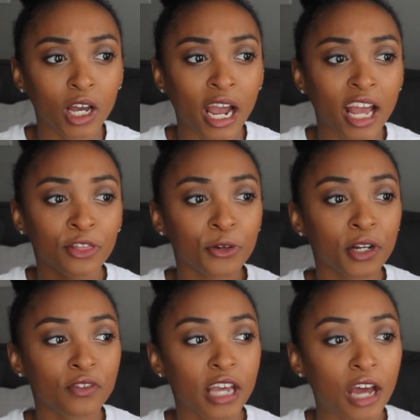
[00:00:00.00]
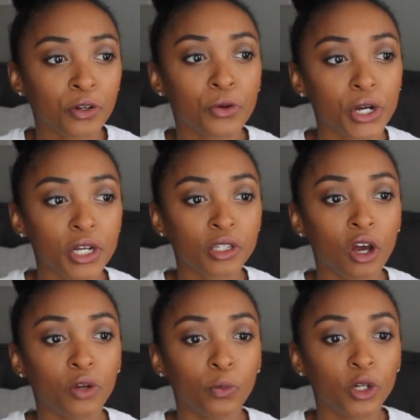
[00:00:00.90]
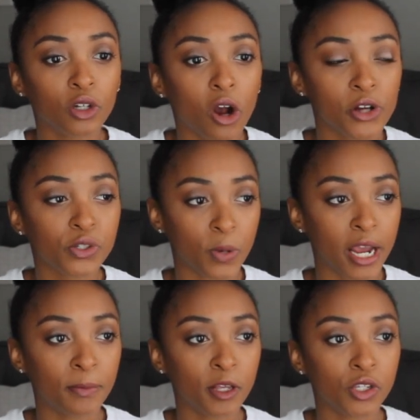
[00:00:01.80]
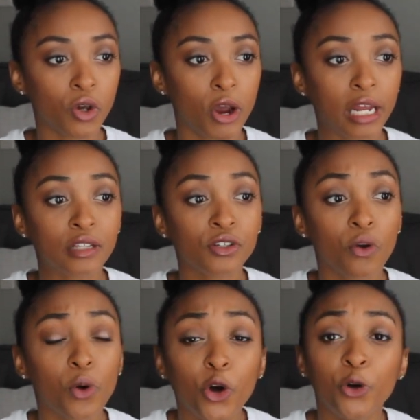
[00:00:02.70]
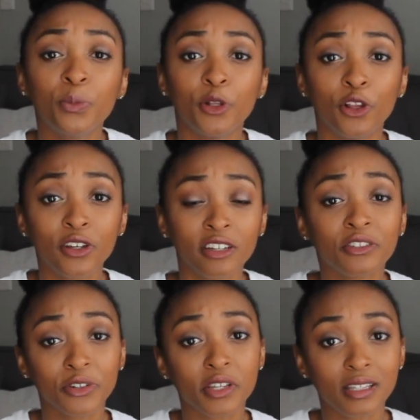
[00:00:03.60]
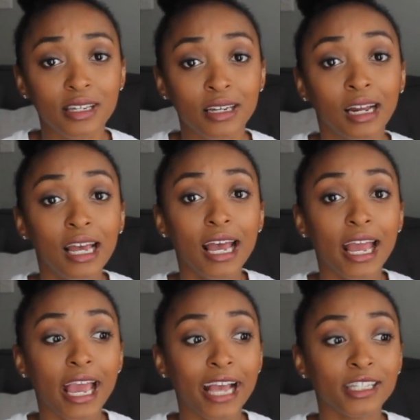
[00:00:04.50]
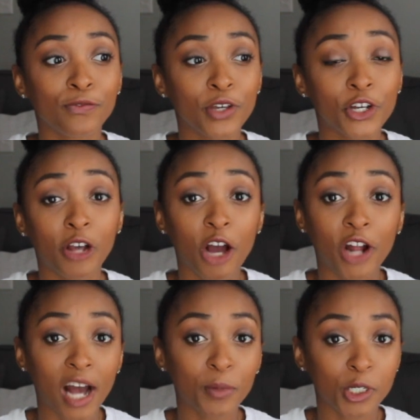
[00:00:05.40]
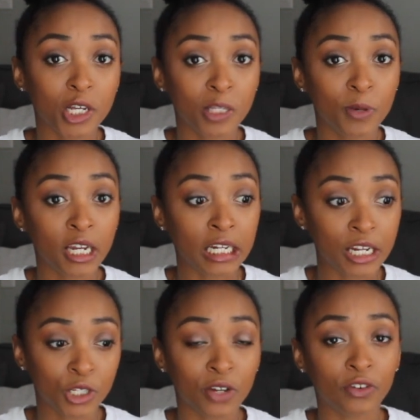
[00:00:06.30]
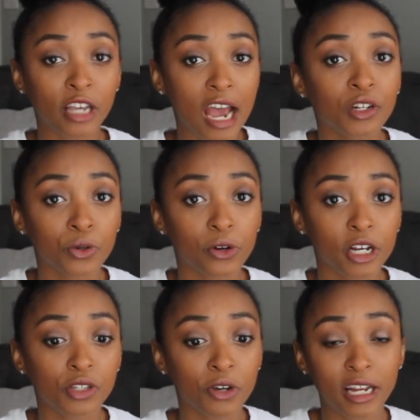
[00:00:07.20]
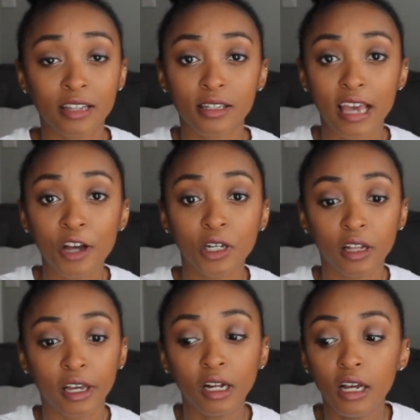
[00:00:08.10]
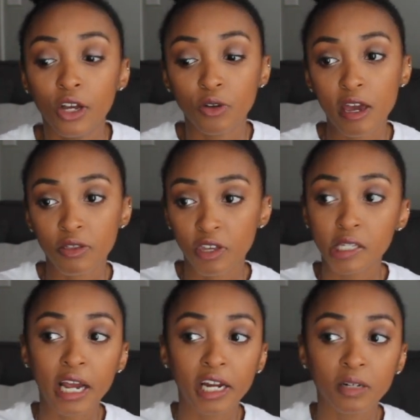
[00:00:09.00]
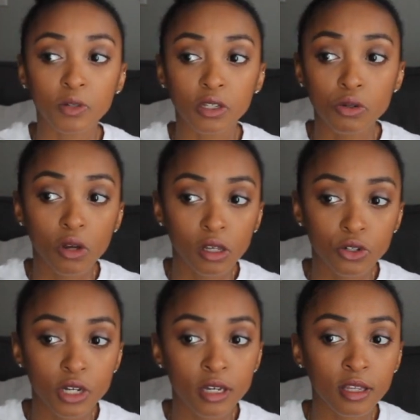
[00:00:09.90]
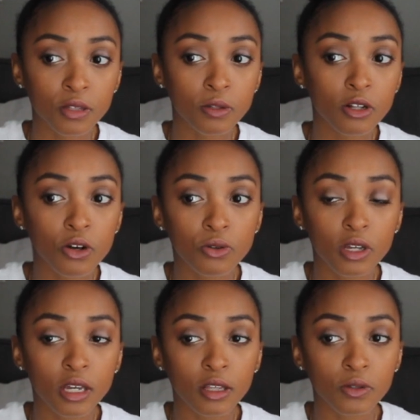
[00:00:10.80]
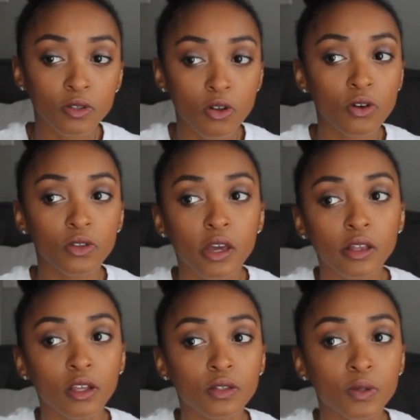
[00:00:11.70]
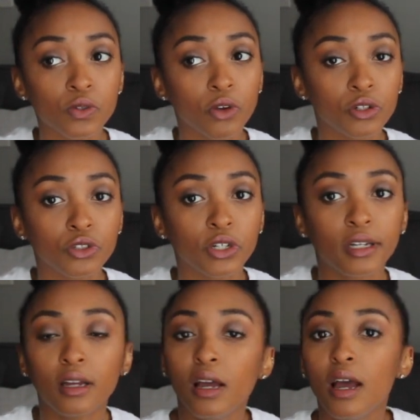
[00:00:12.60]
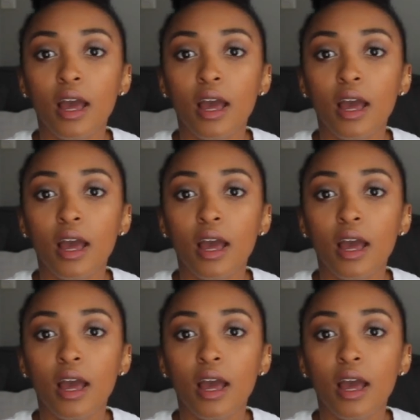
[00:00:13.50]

I had three different categories on one card swipe, and so I'd have to go home, look at the receipt, and figure out how much I spent in each different category. So I'd have to calculate, okay, this item was the toiletry, this is clothing, this is clothing, this was grocery,